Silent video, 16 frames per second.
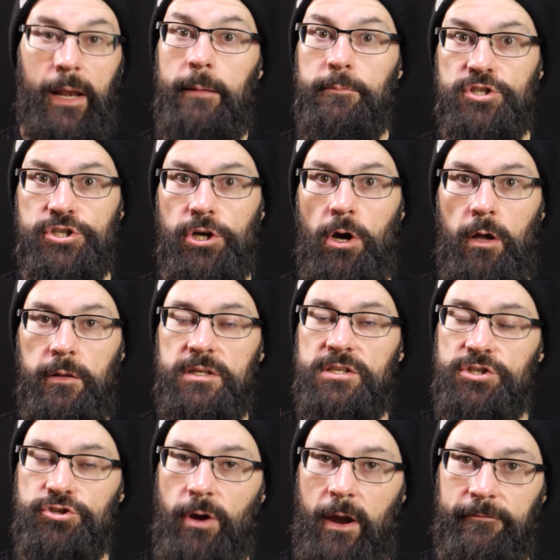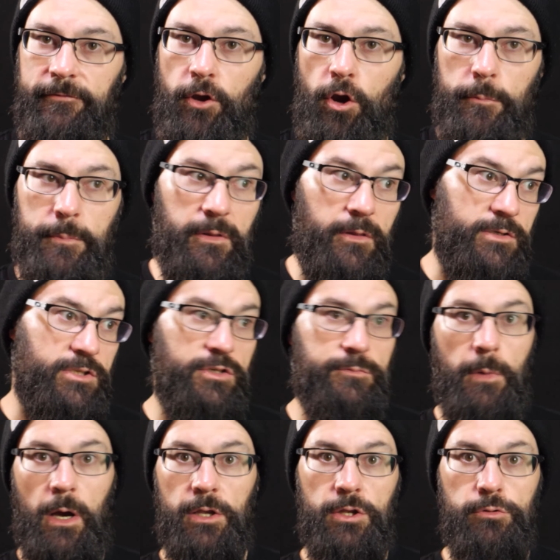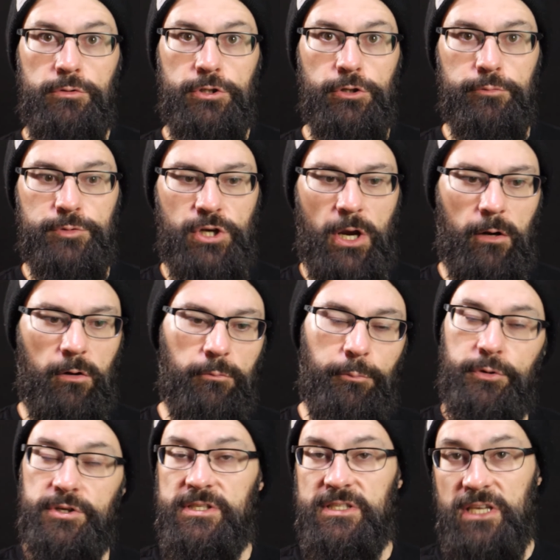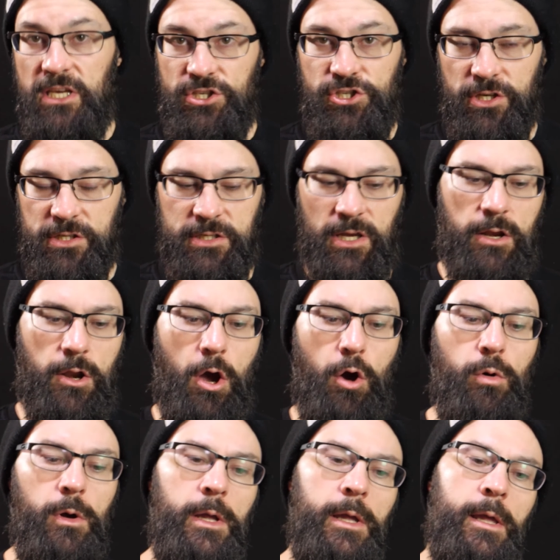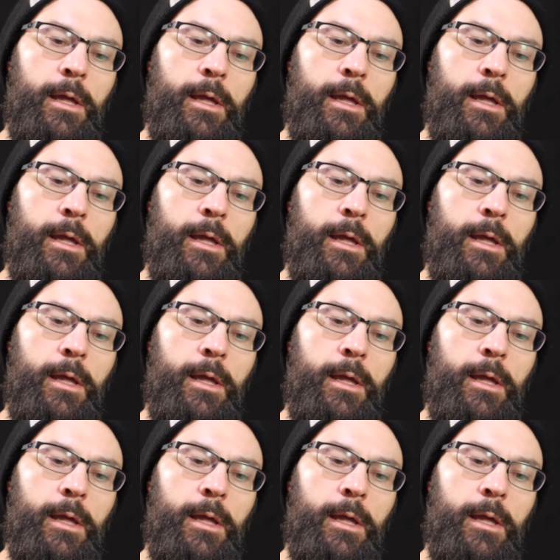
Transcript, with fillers: My name is Sean, this is Draft Therapy, this is my YouTube channel, prestigious, I know.